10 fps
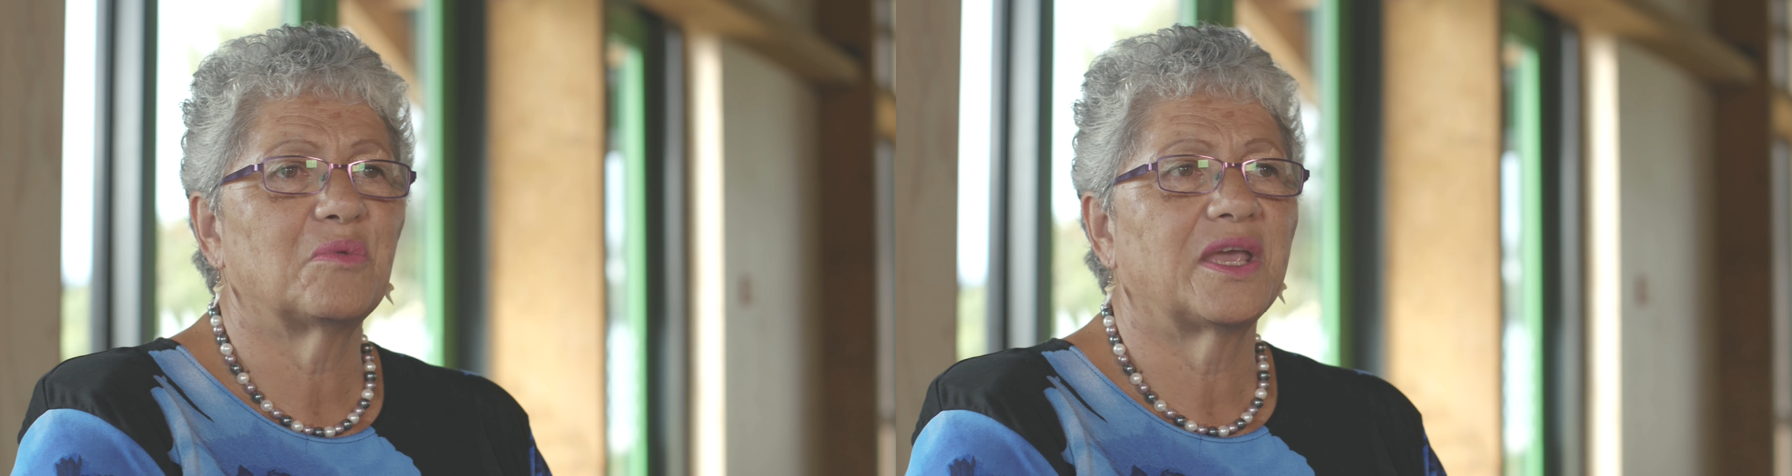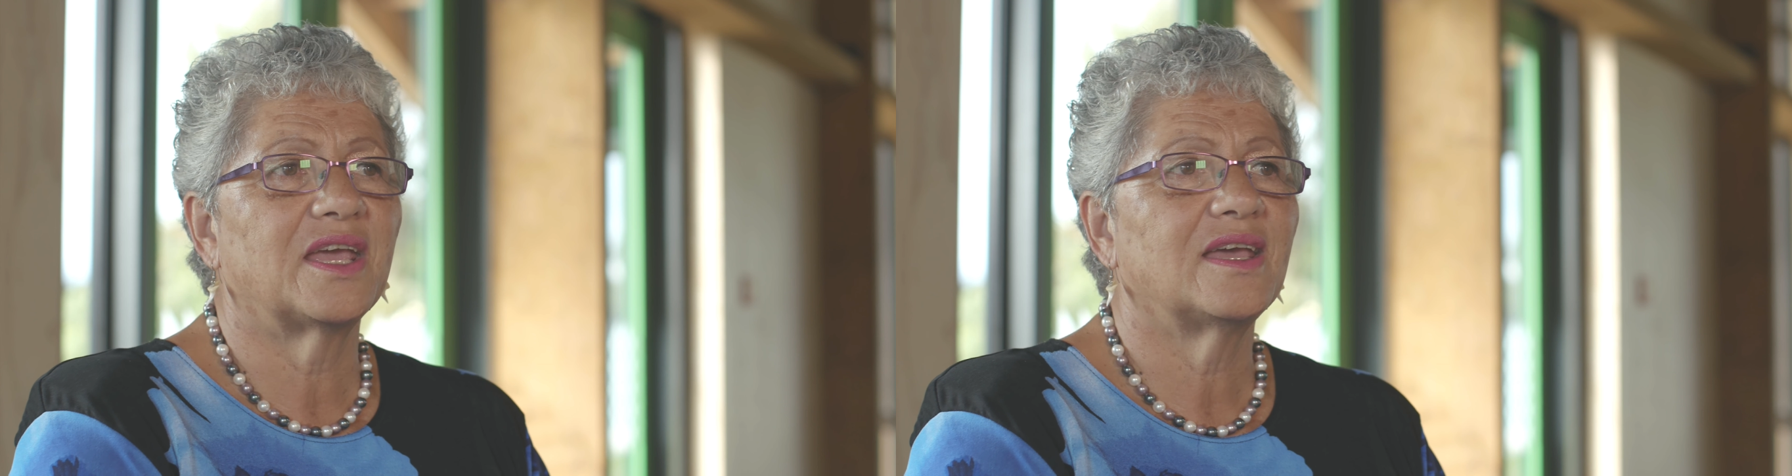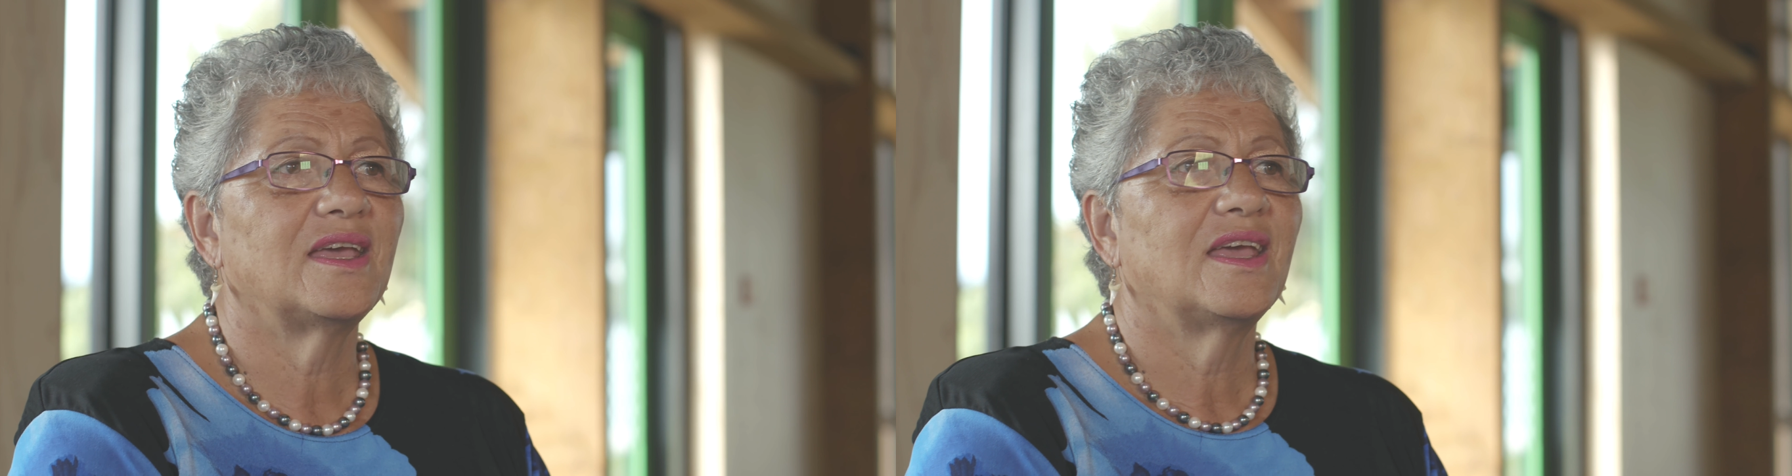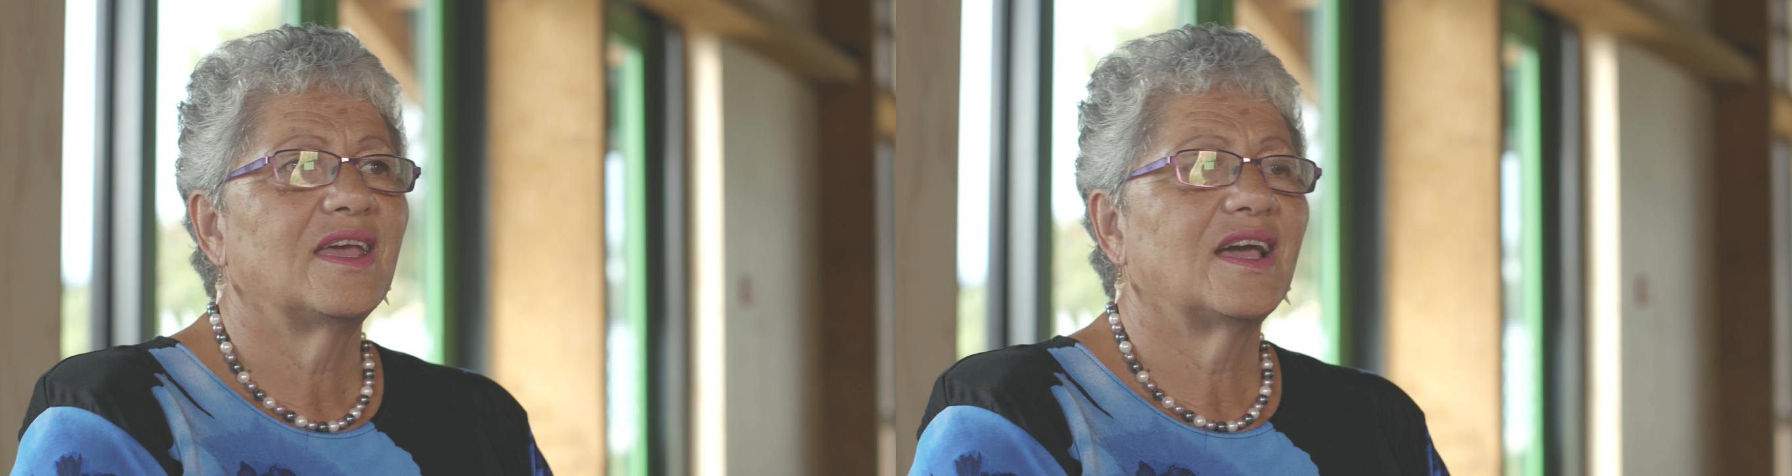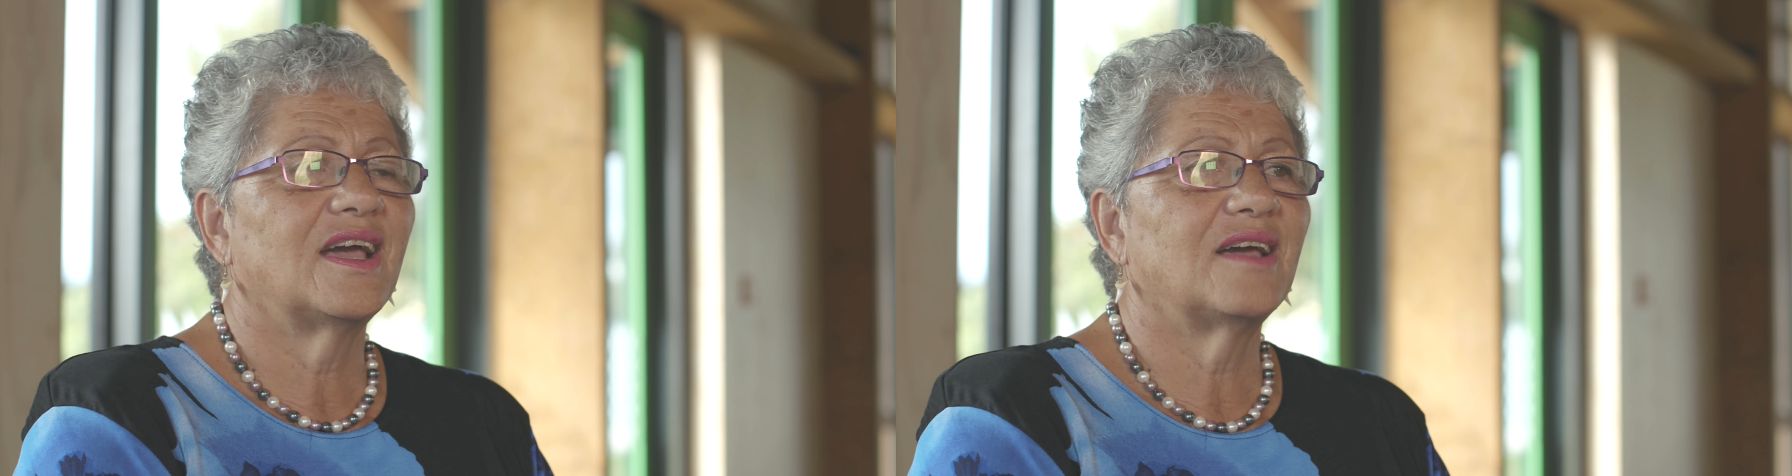where
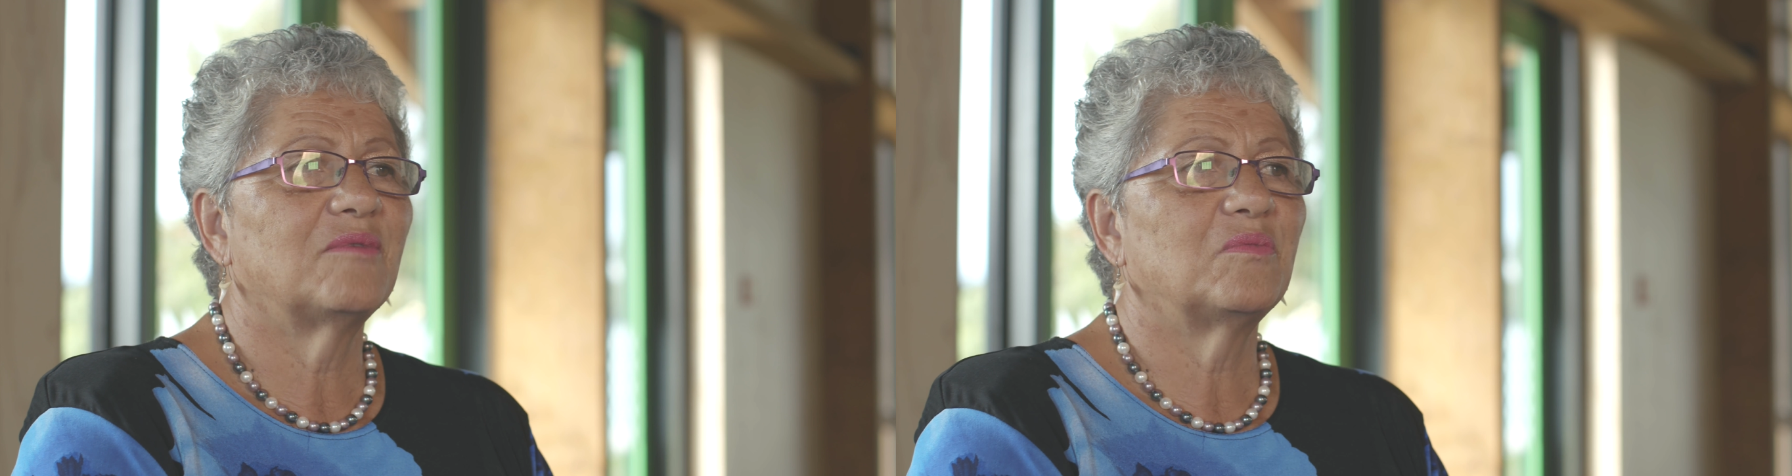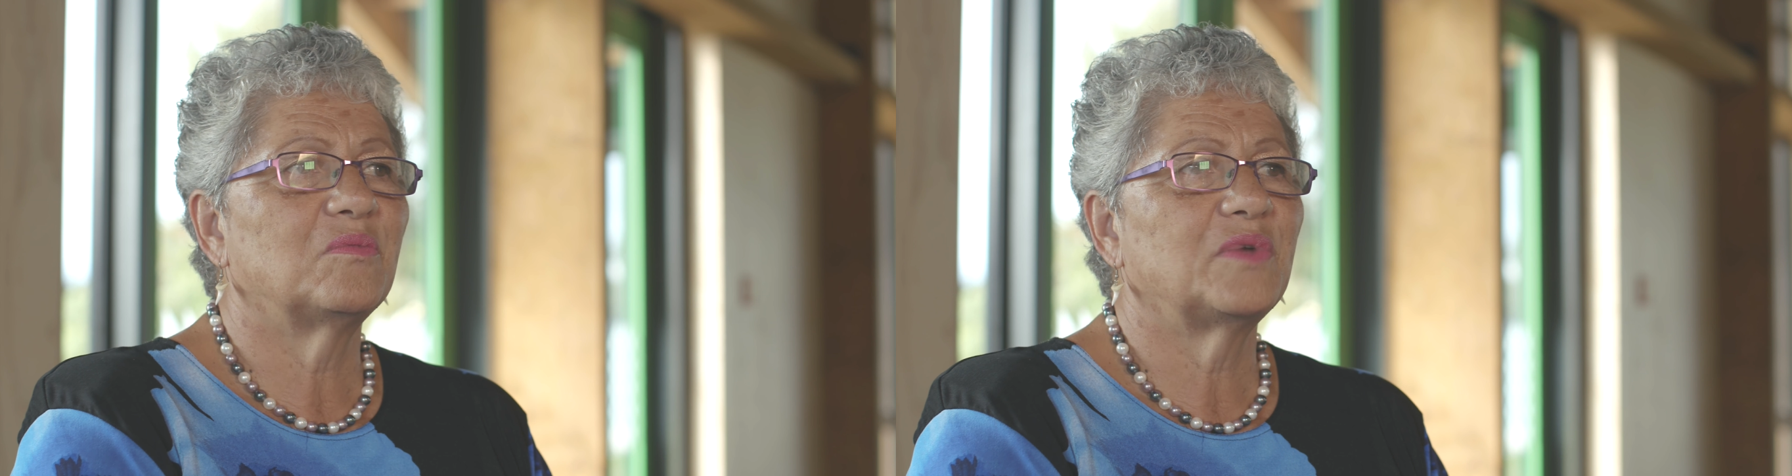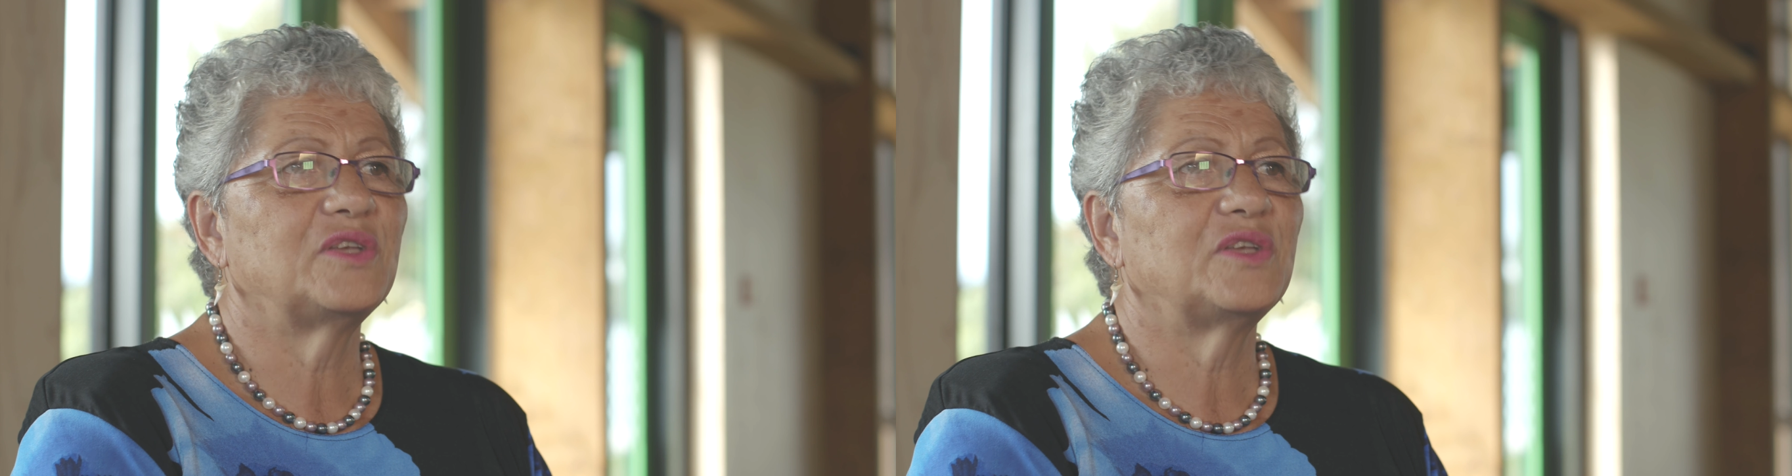we